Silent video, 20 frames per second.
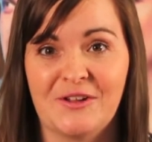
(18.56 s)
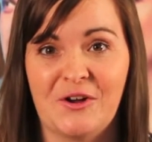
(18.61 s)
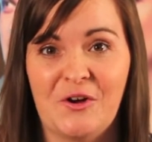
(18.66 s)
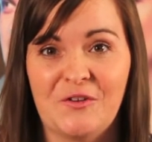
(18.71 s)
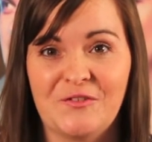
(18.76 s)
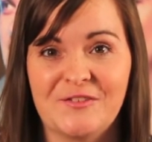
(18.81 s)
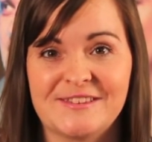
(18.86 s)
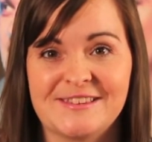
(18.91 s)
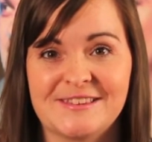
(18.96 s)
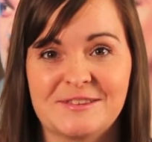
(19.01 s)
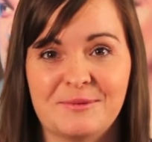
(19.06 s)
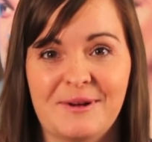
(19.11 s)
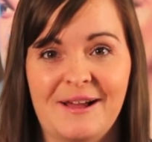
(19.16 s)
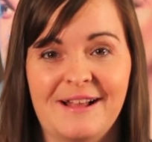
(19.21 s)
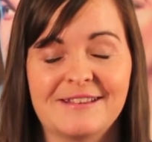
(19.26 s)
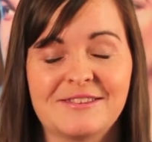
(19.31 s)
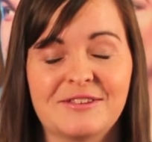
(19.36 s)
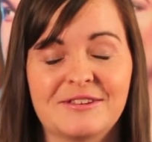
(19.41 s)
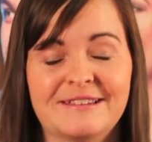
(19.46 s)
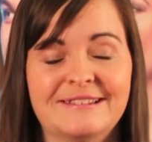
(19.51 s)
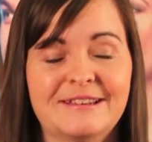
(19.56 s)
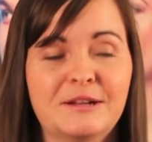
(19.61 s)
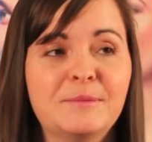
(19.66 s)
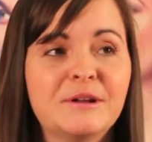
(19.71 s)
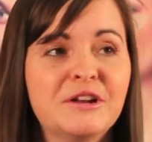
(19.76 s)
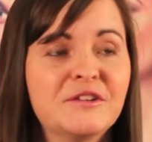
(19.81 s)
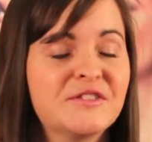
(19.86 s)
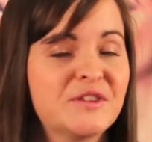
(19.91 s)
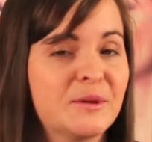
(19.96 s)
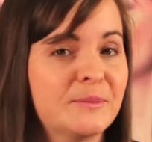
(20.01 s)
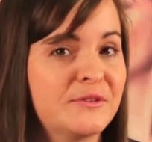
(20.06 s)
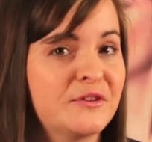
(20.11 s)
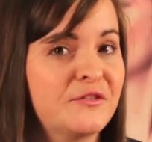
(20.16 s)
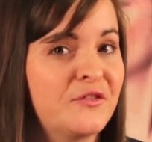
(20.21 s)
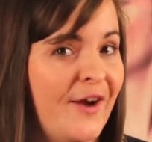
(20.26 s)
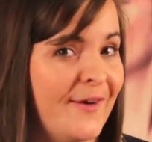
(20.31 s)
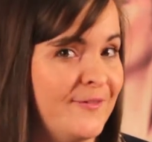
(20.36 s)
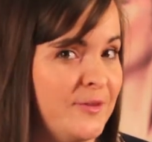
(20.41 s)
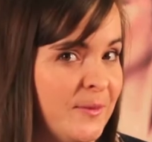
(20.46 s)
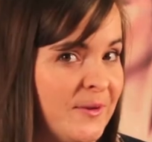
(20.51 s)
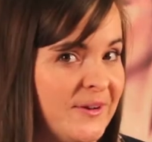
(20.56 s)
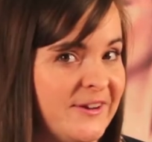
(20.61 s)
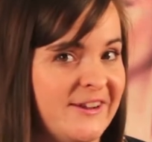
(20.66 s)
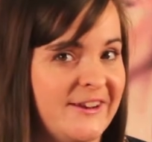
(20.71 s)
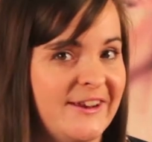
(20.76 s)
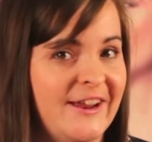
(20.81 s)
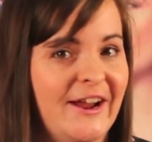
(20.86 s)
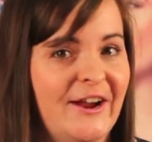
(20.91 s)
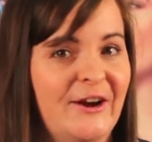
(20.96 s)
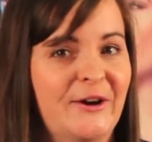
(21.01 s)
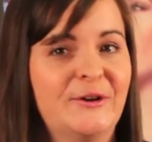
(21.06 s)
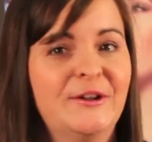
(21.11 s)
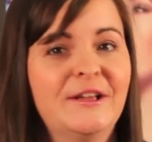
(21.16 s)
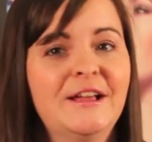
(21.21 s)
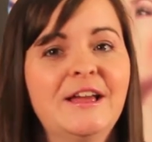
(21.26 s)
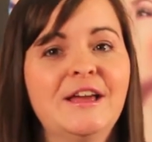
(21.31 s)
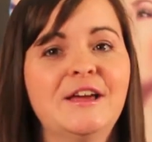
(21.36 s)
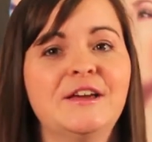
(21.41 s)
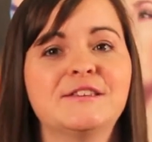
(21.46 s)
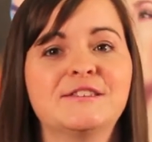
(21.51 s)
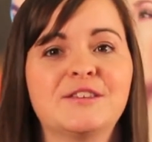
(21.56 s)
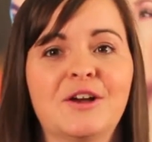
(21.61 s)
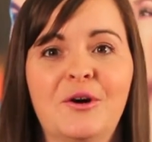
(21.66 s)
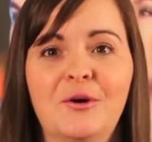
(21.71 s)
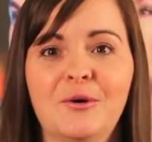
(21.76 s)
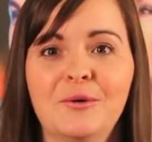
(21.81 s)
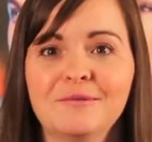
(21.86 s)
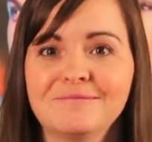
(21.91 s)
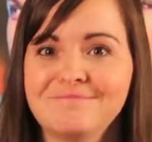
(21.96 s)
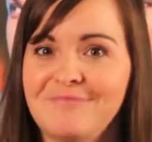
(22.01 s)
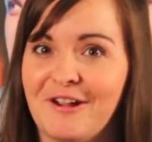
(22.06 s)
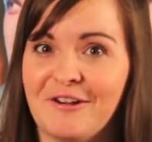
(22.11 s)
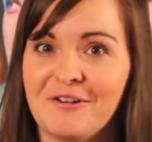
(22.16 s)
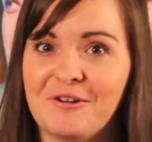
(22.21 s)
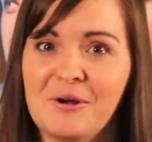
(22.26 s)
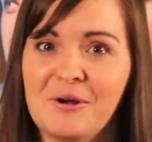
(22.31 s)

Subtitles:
in the office as well. So it's a little bit of something for everybody in here. So here